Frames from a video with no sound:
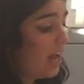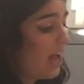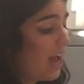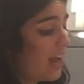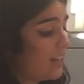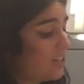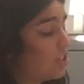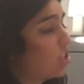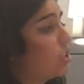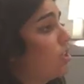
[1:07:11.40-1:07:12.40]
And
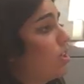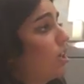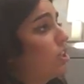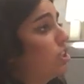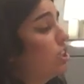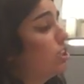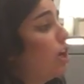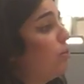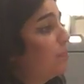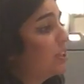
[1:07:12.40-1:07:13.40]
she's
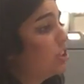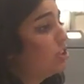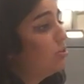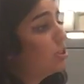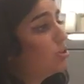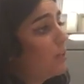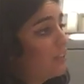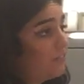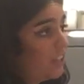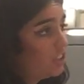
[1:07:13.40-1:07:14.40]
hoping to do a
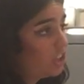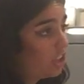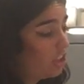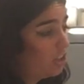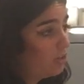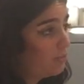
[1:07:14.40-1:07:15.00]
joint venture